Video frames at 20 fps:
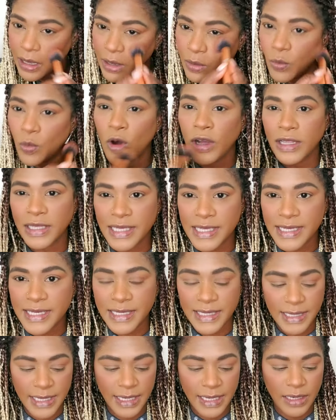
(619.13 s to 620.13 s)
in one
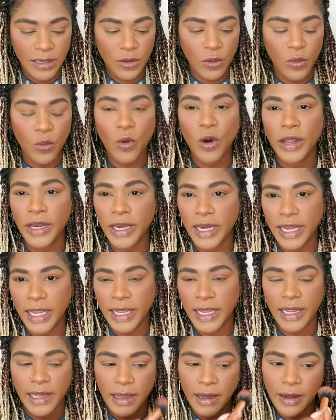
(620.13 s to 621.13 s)
sitting one
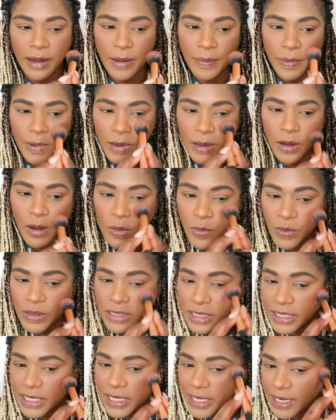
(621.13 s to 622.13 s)
day a couple of
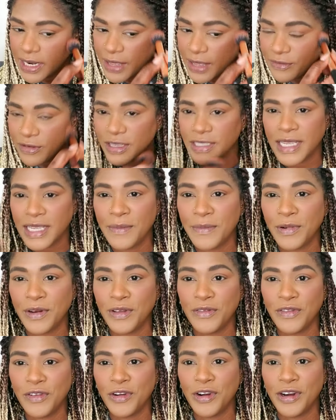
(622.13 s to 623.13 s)
hours a day like for
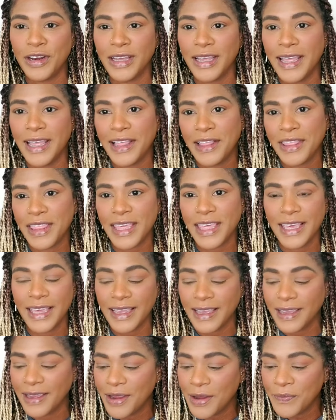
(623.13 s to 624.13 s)
example if you're on a health
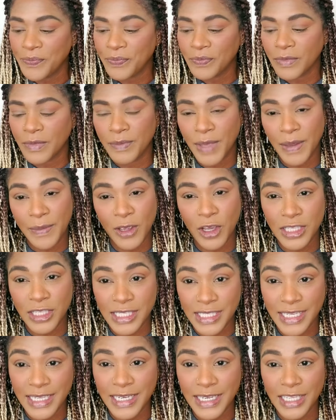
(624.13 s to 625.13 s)
kick maybe
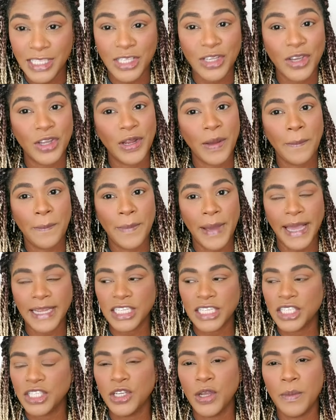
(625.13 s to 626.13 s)
on sundays you're gonna
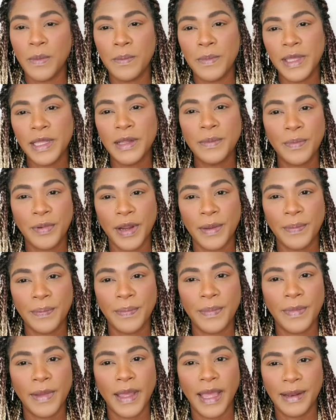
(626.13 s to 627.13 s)
batch your meal prep
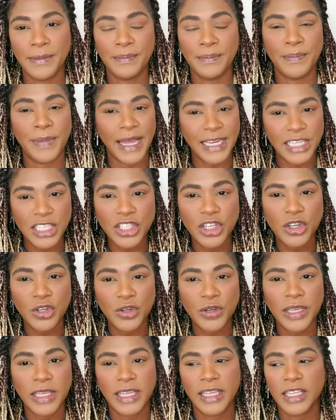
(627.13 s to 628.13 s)
and batch your
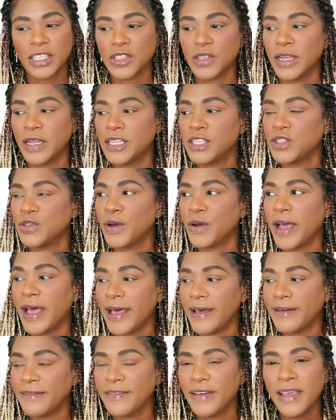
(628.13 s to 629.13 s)
cooking so that you
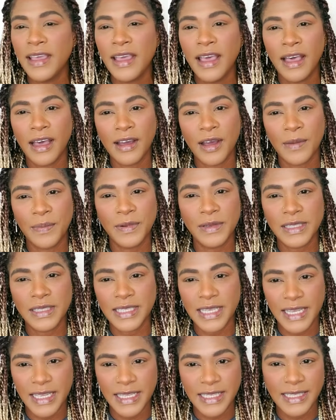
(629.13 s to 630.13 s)
have a couple
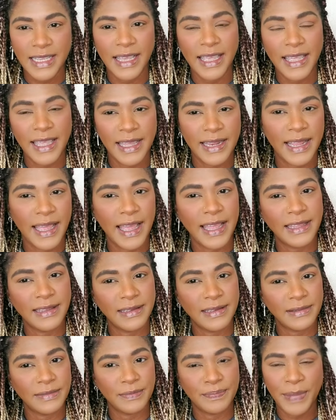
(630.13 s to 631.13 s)
days ahead
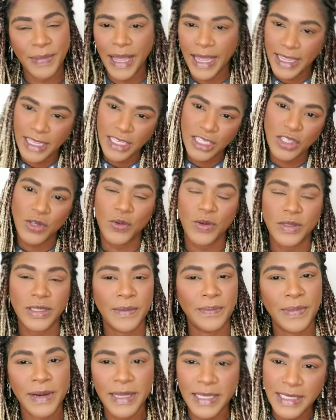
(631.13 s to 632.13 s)
and package
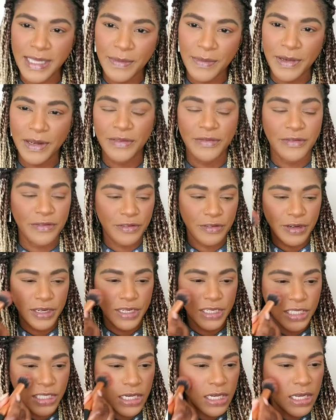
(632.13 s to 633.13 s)
those and place them in the
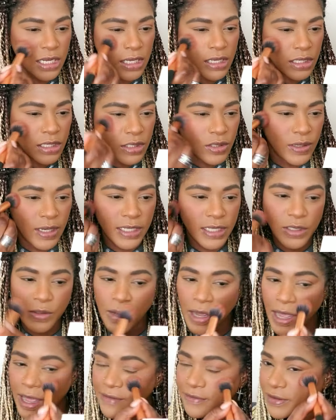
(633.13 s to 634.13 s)
fridge so that
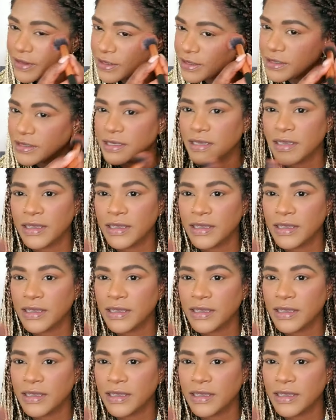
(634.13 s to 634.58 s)
you have it